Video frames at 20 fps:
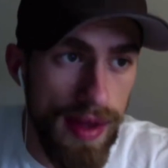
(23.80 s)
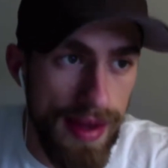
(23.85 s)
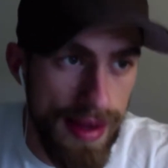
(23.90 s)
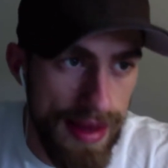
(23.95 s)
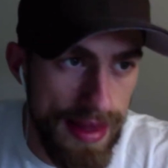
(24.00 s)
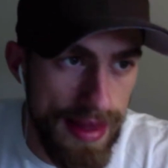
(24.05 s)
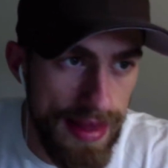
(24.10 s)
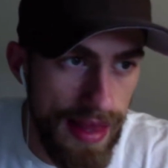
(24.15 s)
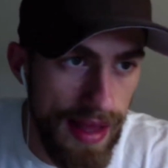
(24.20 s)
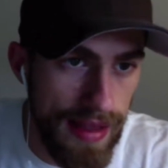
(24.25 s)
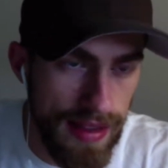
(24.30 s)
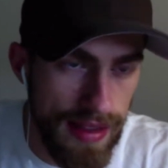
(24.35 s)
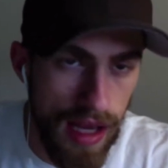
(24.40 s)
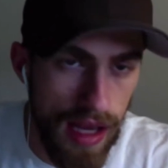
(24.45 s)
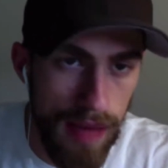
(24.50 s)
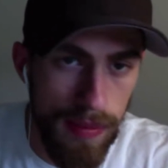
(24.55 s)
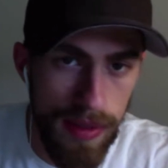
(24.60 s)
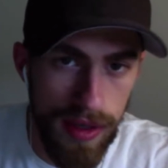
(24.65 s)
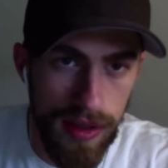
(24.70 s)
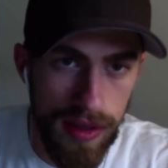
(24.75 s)
in that
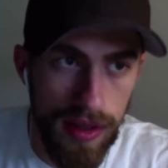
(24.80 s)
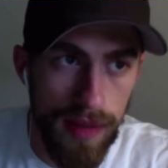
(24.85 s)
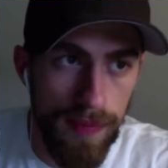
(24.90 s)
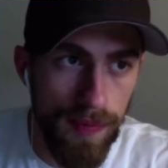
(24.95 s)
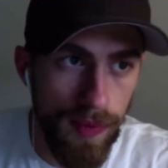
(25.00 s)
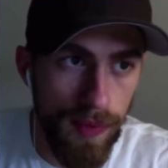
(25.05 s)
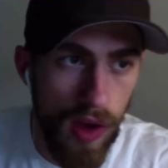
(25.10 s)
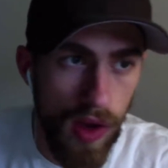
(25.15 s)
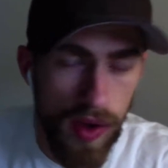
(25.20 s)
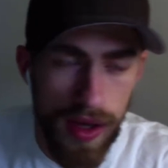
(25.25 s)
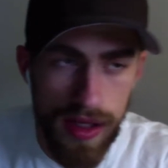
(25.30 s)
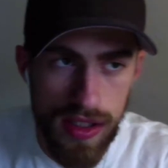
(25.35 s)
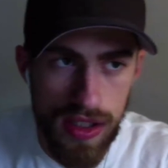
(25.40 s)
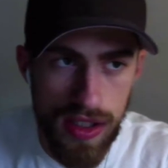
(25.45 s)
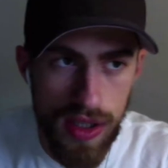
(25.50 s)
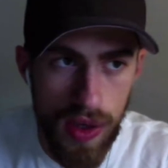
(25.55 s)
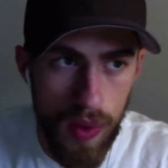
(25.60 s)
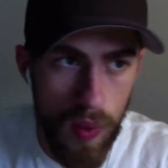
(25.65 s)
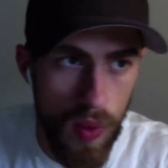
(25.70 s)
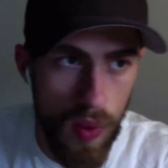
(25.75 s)
time period. Okay,
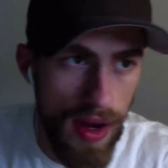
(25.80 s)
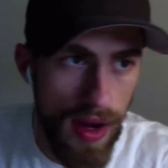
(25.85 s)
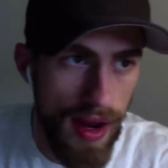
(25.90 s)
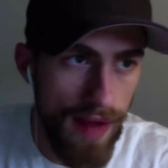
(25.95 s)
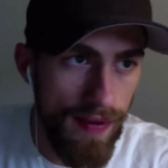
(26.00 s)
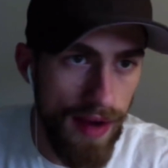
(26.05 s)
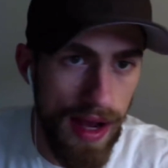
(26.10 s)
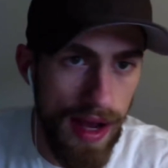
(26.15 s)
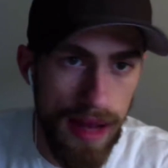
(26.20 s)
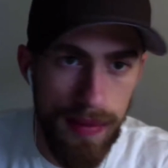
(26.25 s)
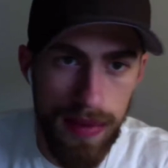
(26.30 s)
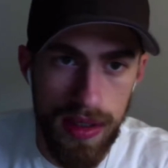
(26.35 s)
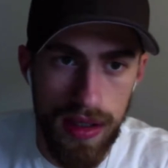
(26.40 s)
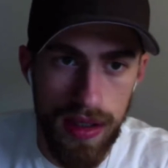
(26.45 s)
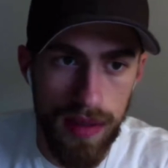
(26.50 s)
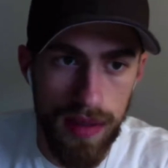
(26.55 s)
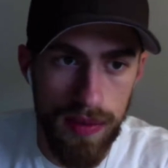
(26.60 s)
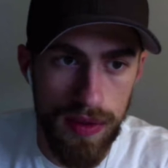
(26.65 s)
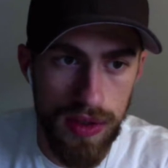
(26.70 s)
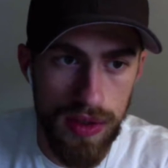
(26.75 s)
so what have I
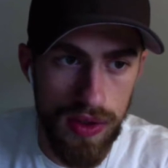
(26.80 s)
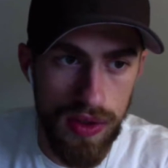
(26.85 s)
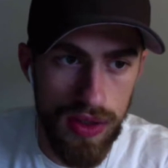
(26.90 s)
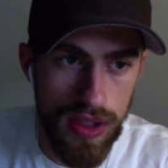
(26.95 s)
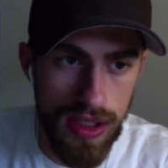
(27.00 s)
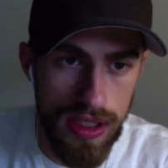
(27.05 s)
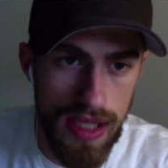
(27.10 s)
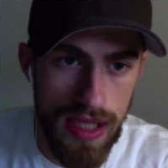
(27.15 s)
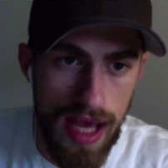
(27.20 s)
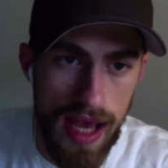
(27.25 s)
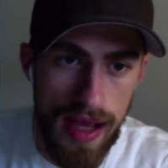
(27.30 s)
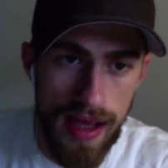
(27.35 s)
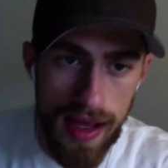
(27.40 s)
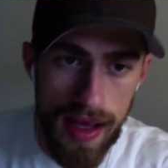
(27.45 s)
been up to today?